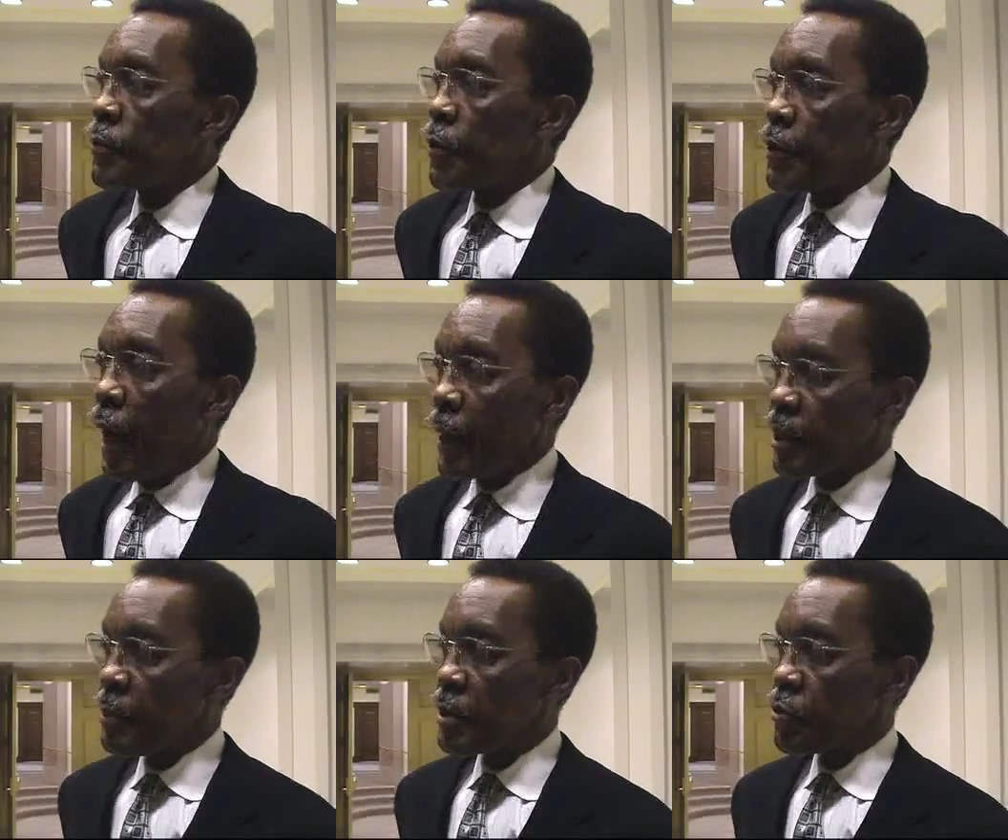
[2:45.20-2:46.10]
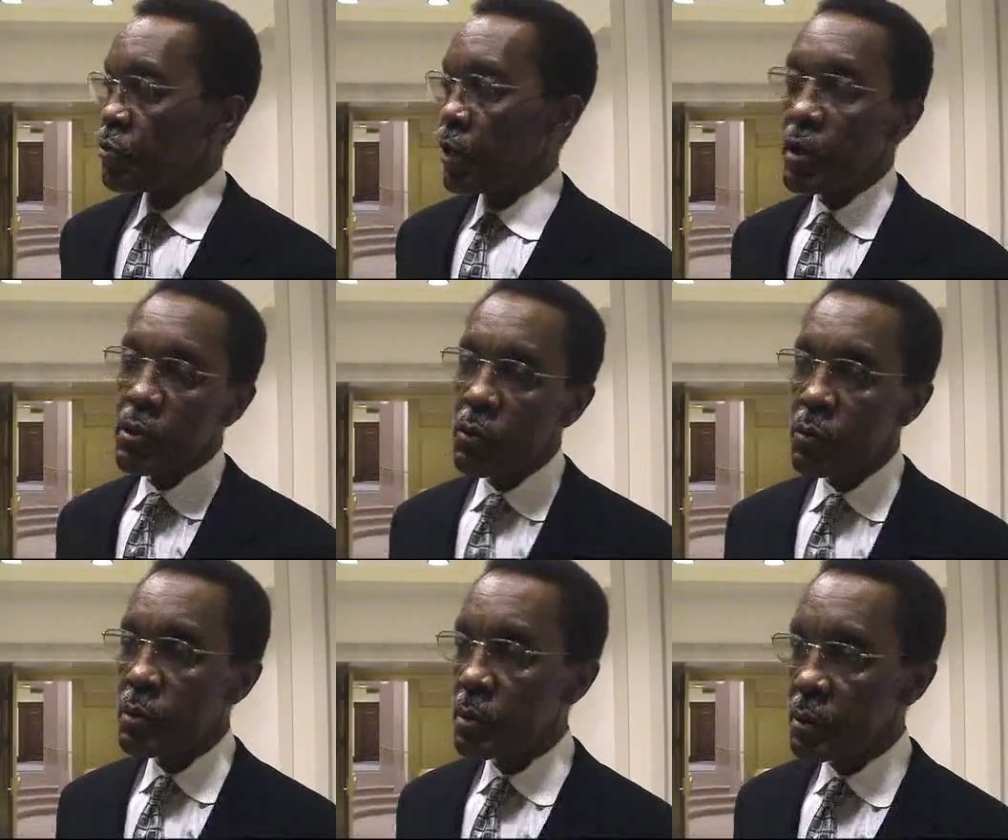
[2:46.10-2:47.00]
The document
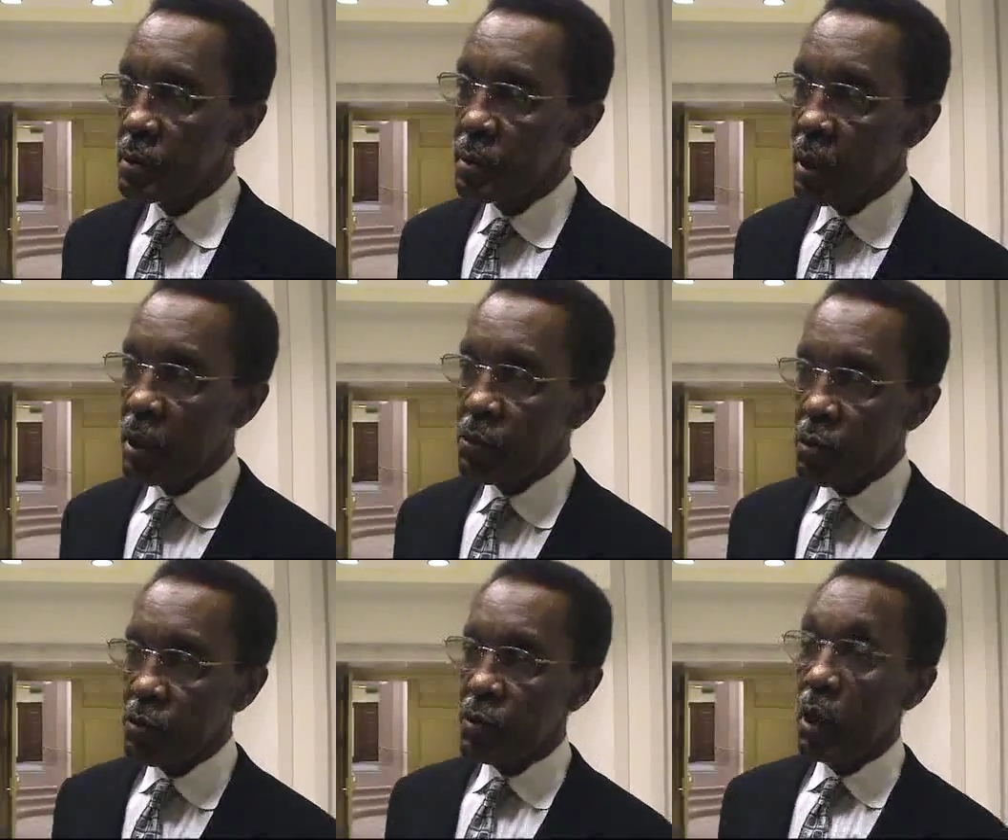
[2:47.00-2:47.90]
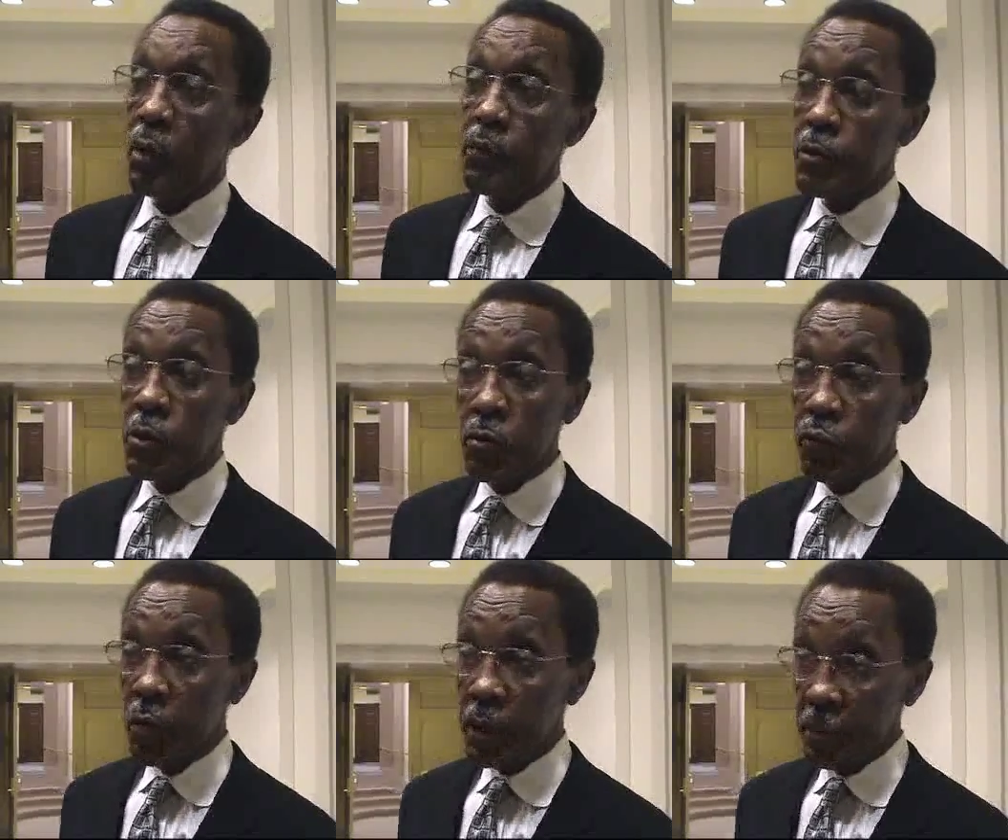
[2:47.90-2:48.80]
signaled the entrance of a new
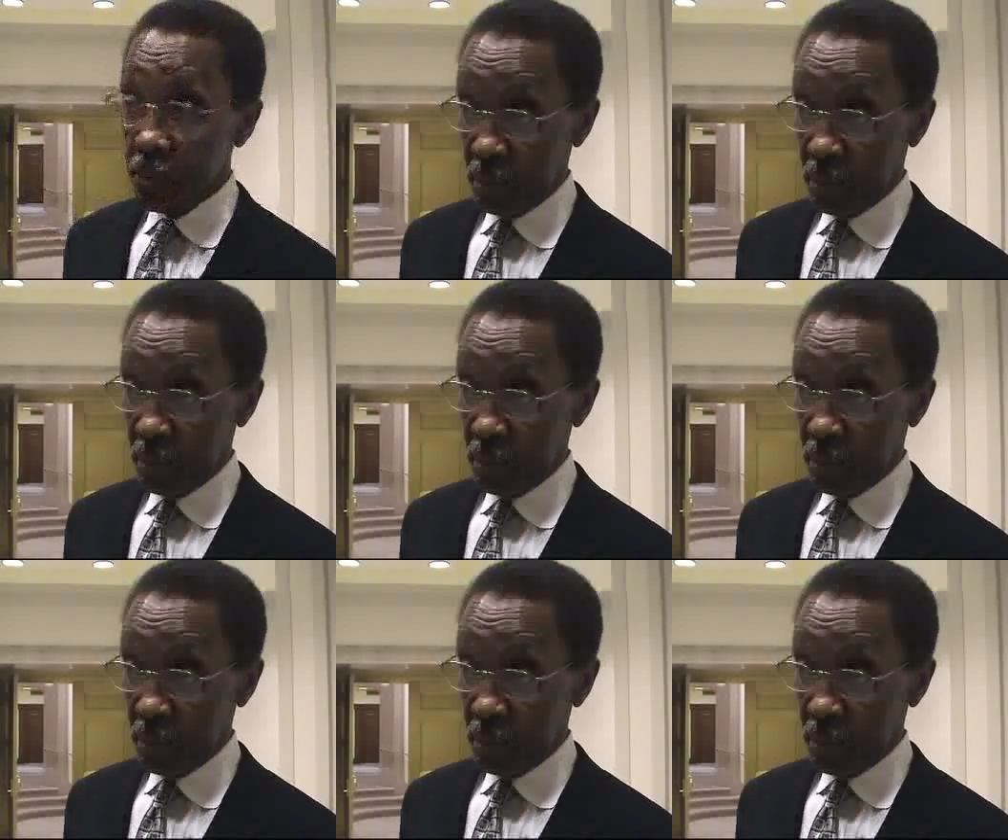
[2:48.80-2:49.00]
freedom,